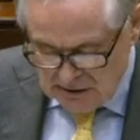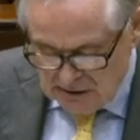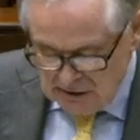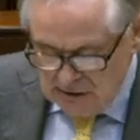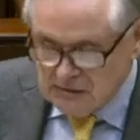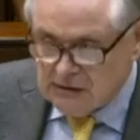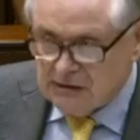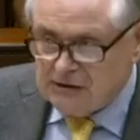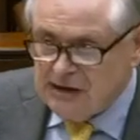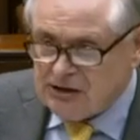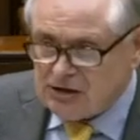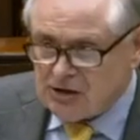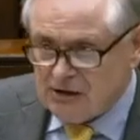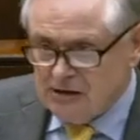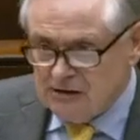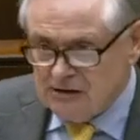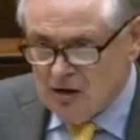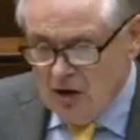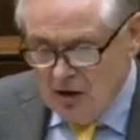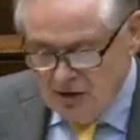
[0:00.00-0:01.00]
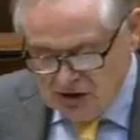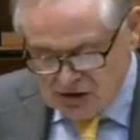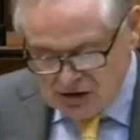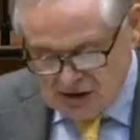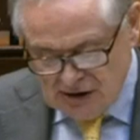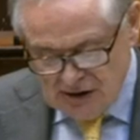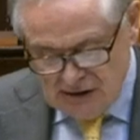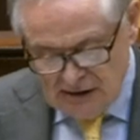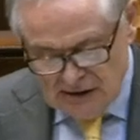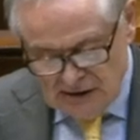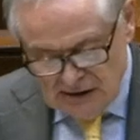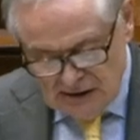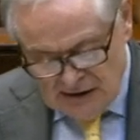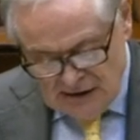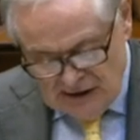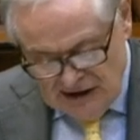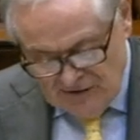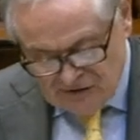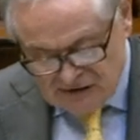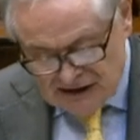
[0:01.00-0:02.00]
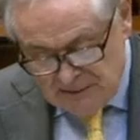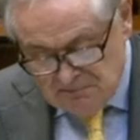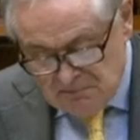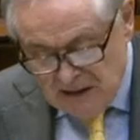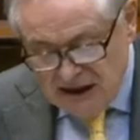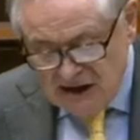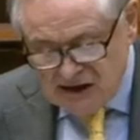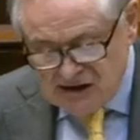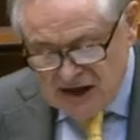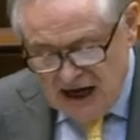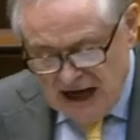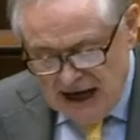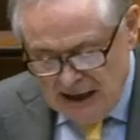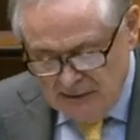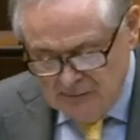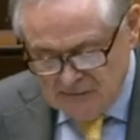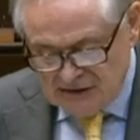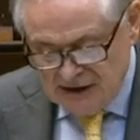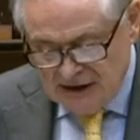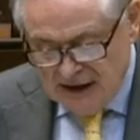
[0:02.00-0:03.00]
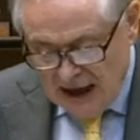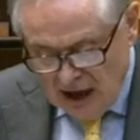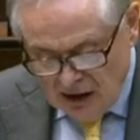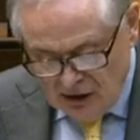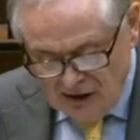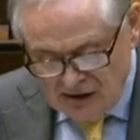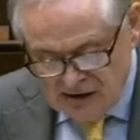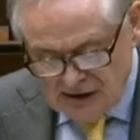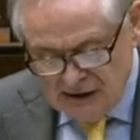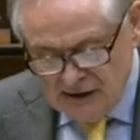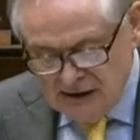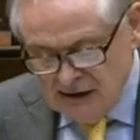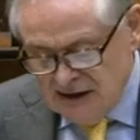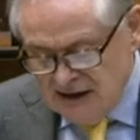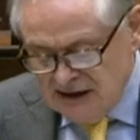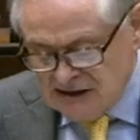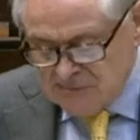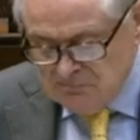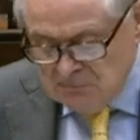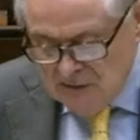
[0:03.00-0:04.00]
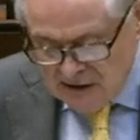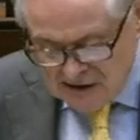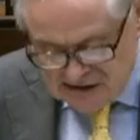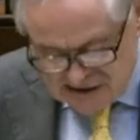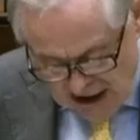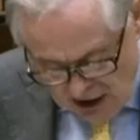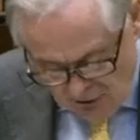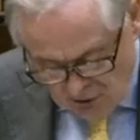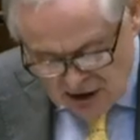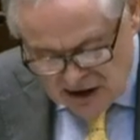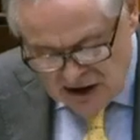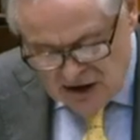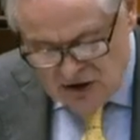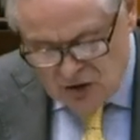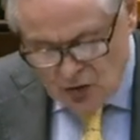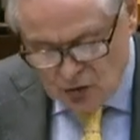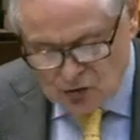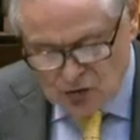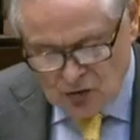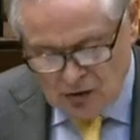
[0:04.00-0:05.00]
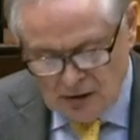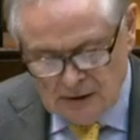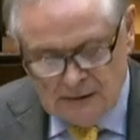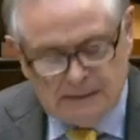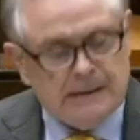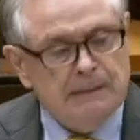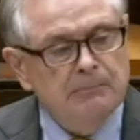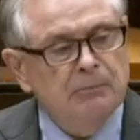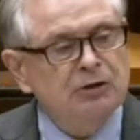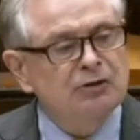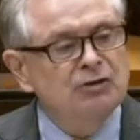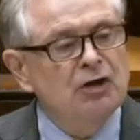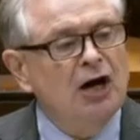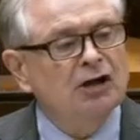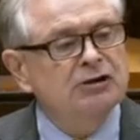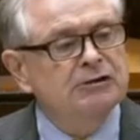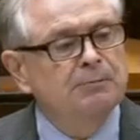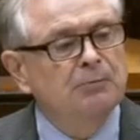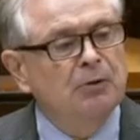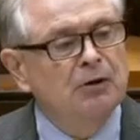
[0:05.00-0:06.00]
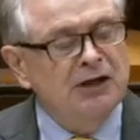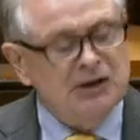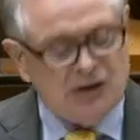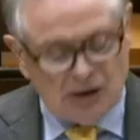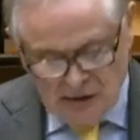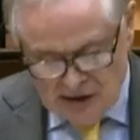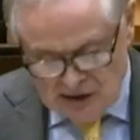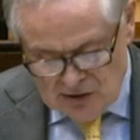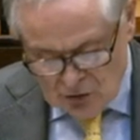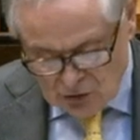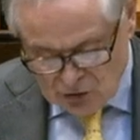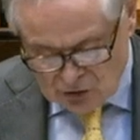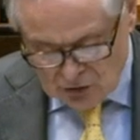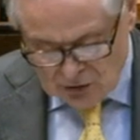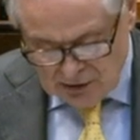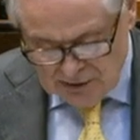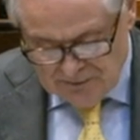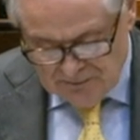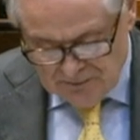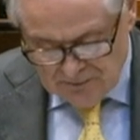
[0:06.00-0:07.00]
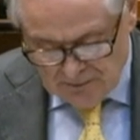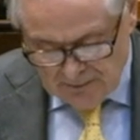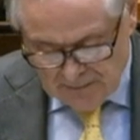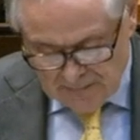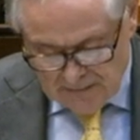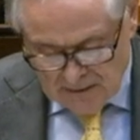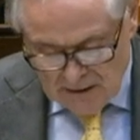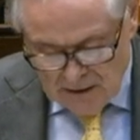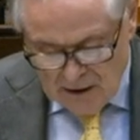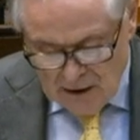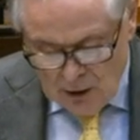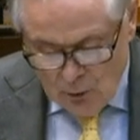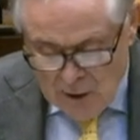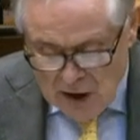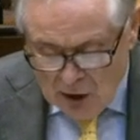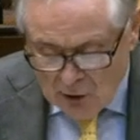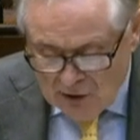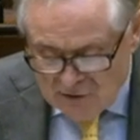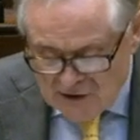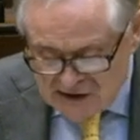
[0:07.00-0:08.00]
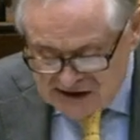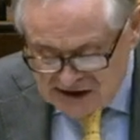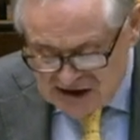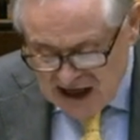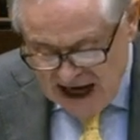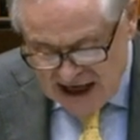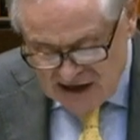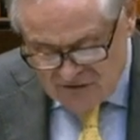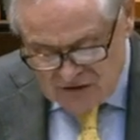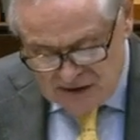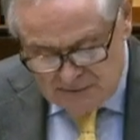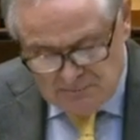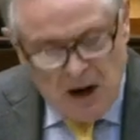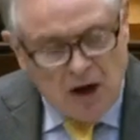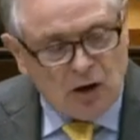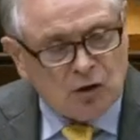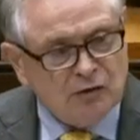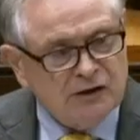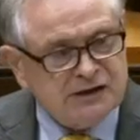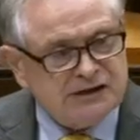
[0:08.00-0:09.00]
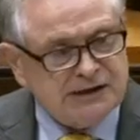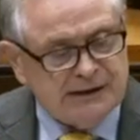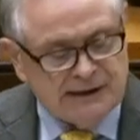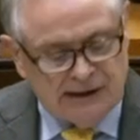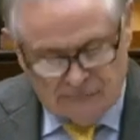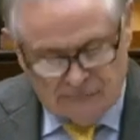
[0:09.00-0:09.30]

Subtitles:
The Taoiseach and Taoiseach have said many times that Ireland is militarily neutral but not politically neutral. We are on the side of democracy and